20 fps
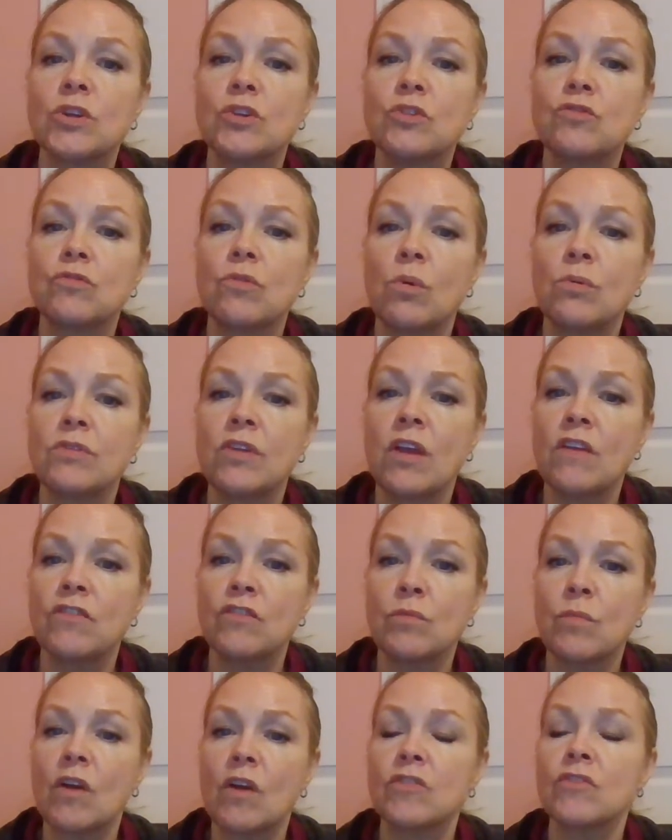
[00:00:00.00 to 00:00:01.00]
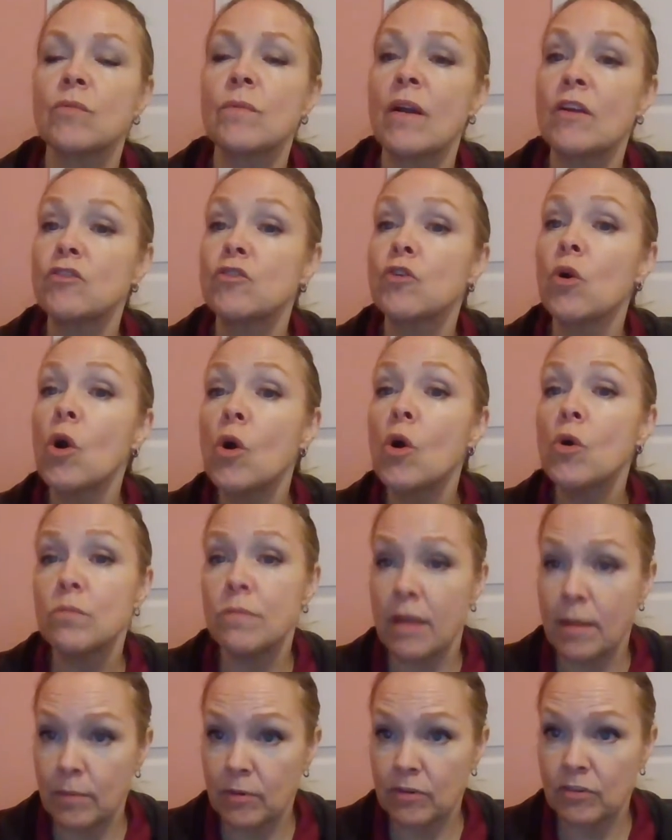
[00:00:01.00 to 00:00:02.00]
or use quotation marks around your own
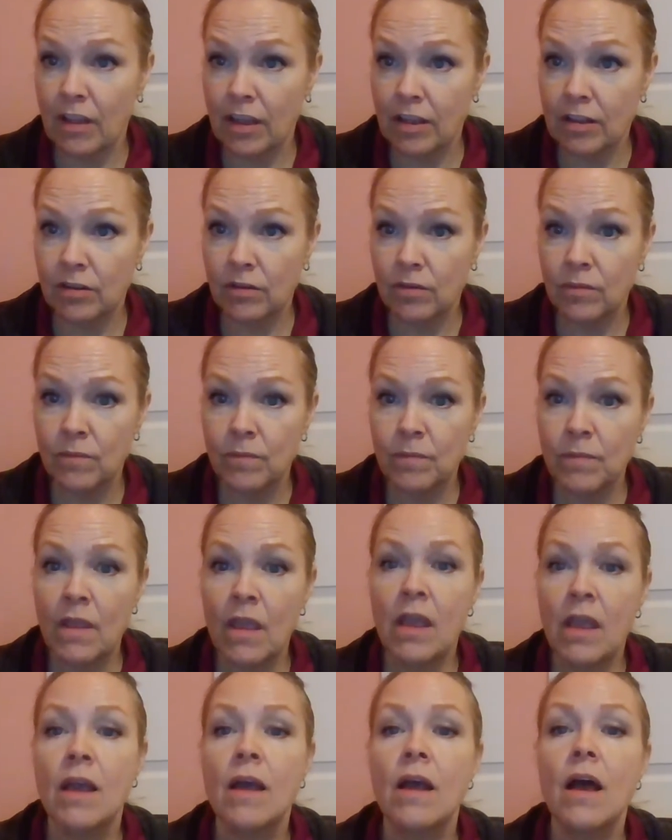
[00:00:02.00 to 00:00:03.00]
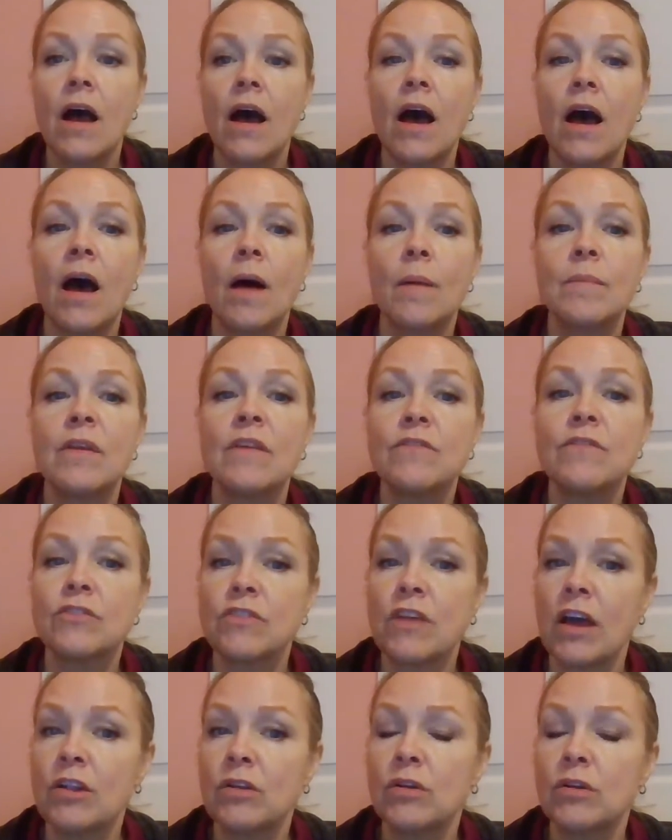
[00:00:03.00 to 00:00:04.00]
paper's title. If your
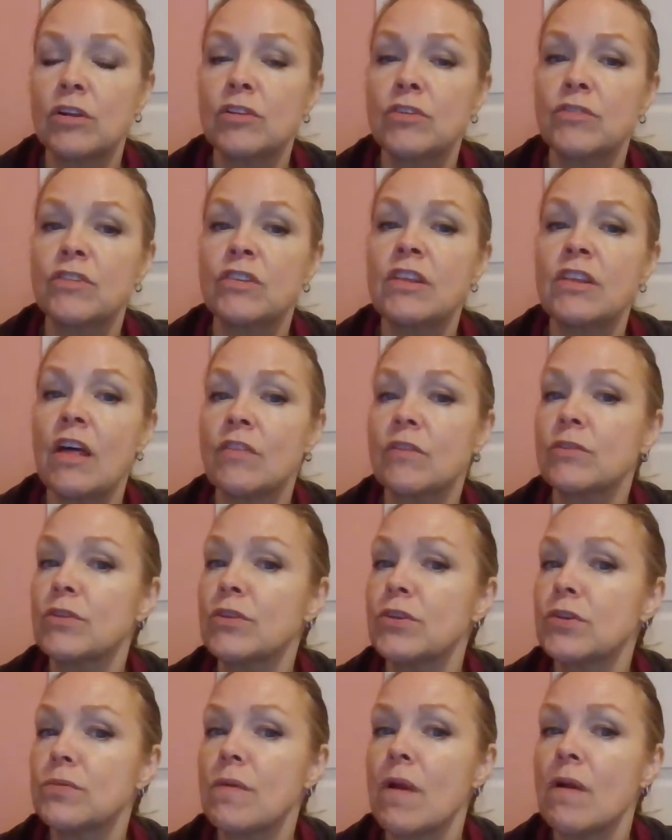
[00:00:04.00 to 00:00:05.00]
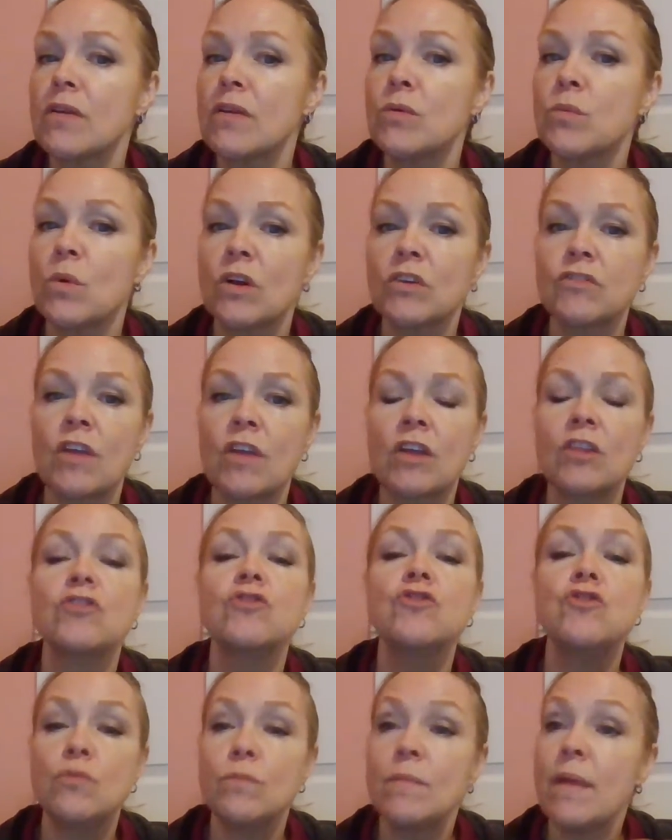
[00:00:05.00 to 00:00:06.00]
title includes another literary work's title,
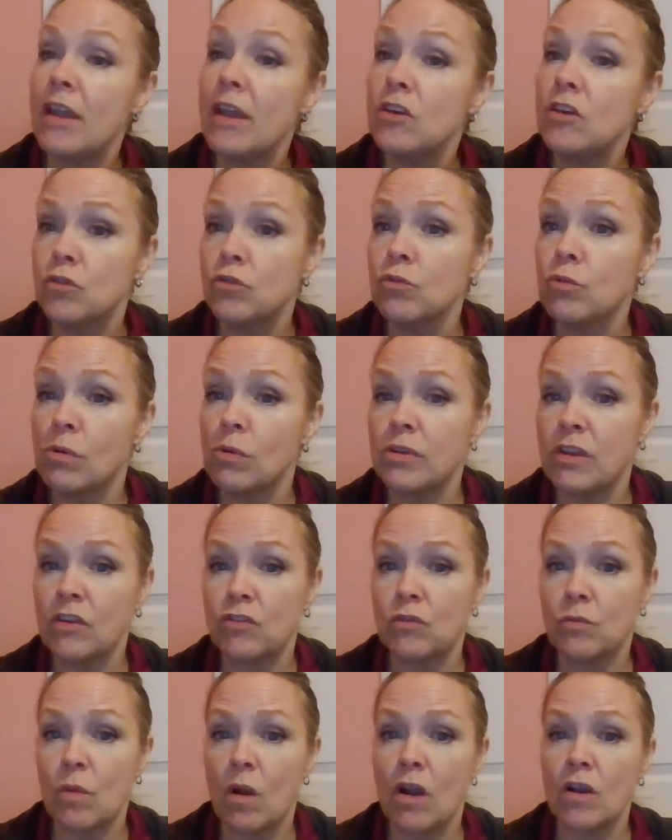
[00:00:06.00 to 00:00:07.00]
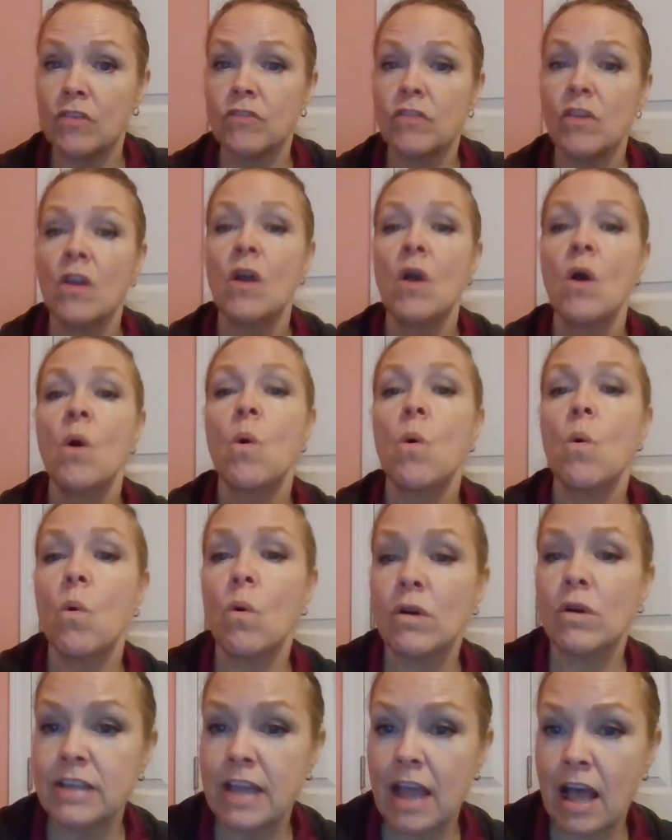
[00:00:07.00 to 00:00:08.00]
you may use quotation marks
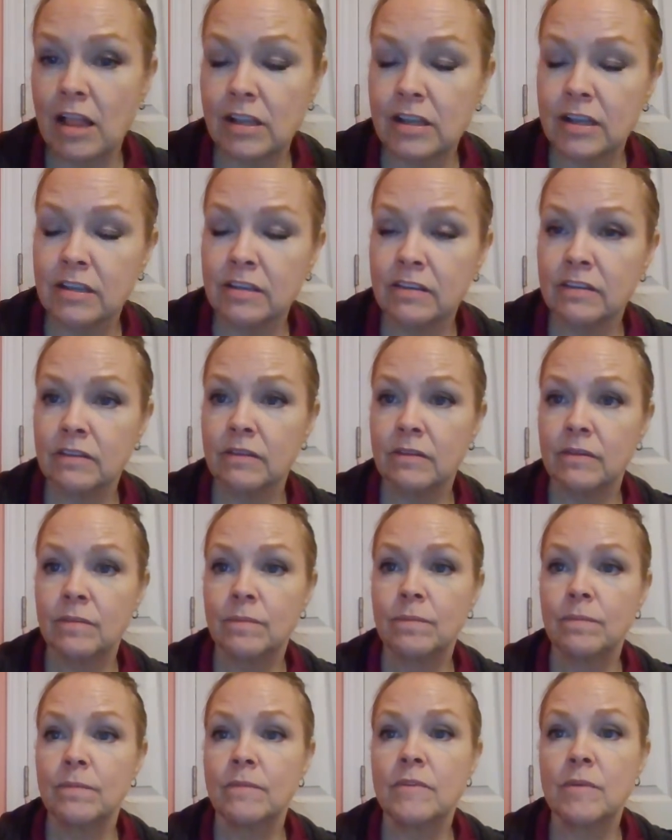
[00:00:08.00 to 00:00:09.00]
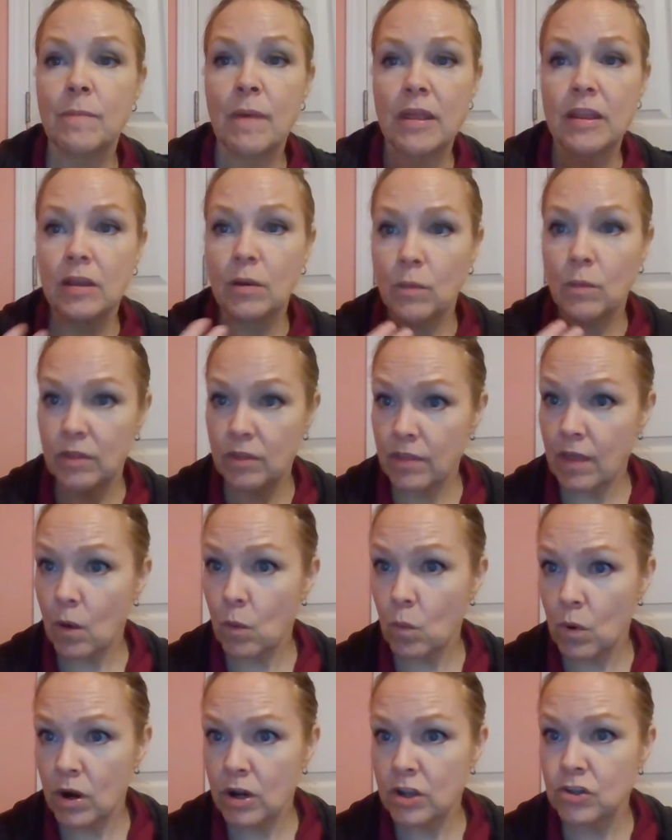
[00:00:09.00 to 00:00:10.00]
or italics, depending on whether
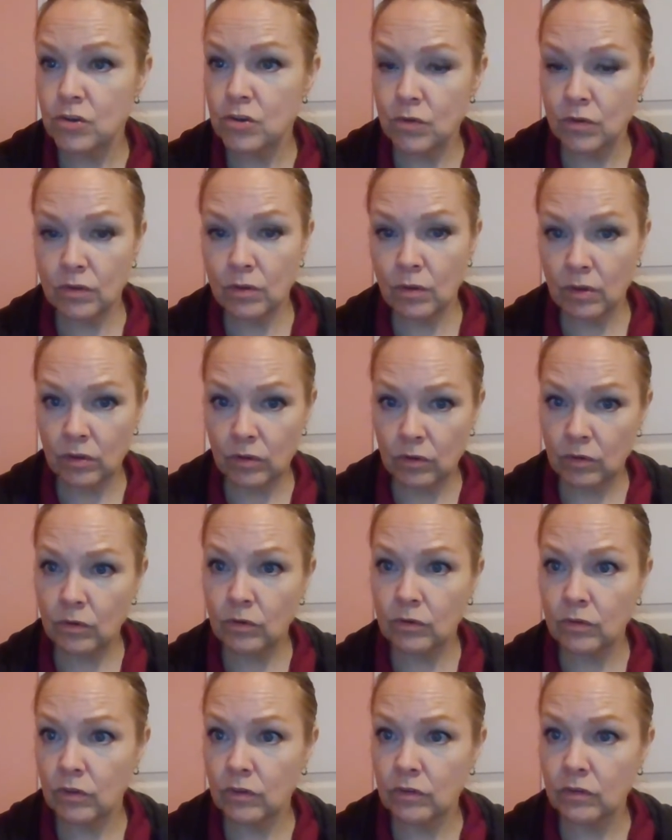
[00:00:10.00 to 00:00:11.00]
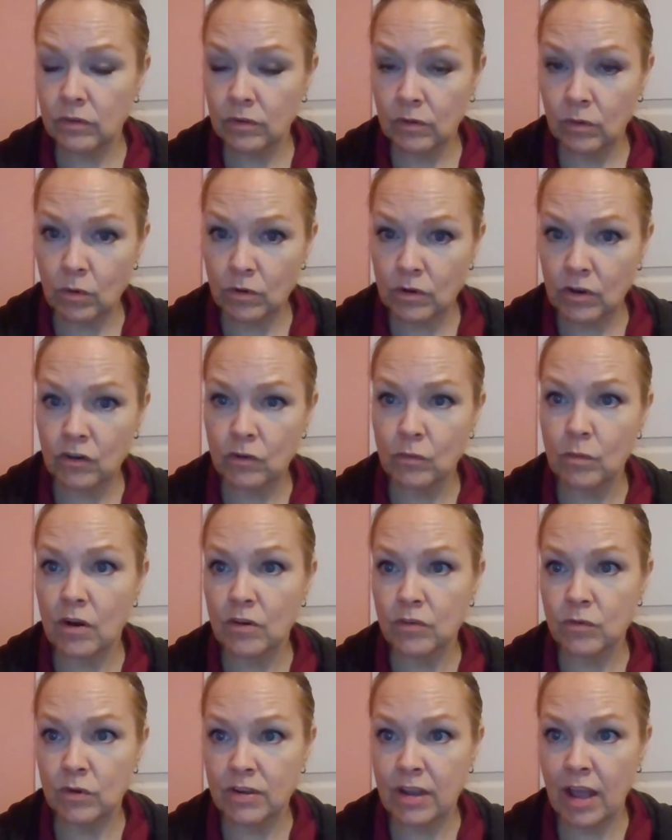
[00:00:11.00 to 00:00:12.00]
that work uses quotation
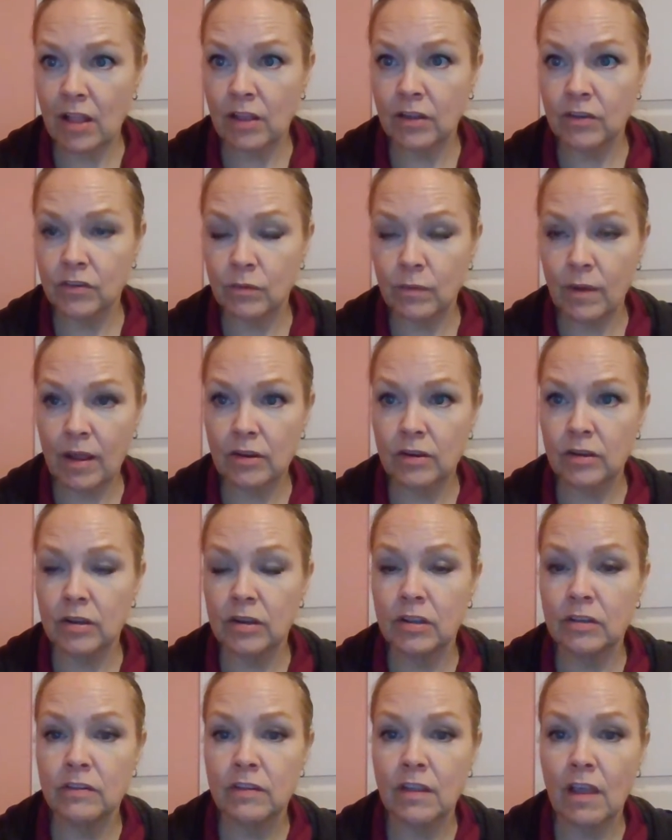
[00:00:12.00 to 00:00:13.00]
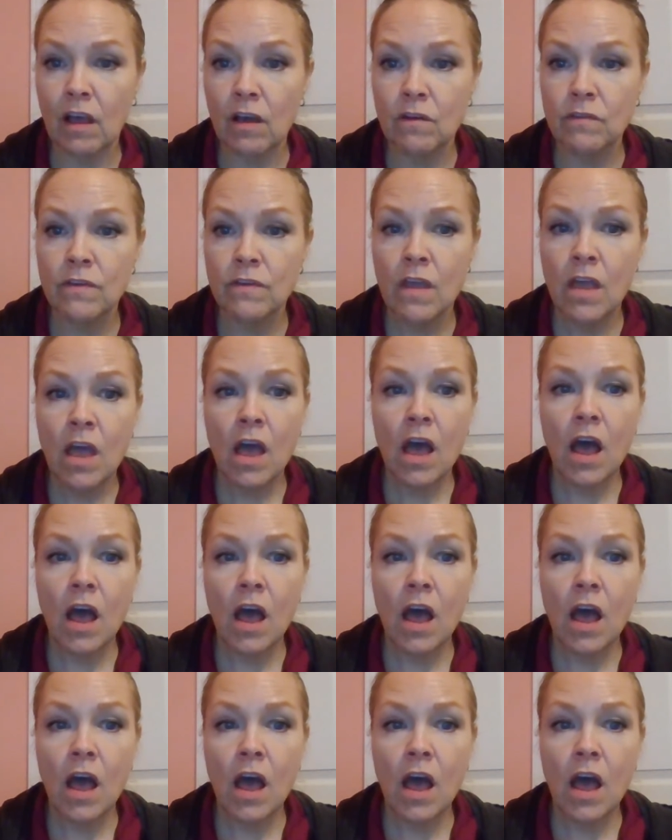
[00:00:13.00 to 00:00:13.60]
marks or italics around it itself.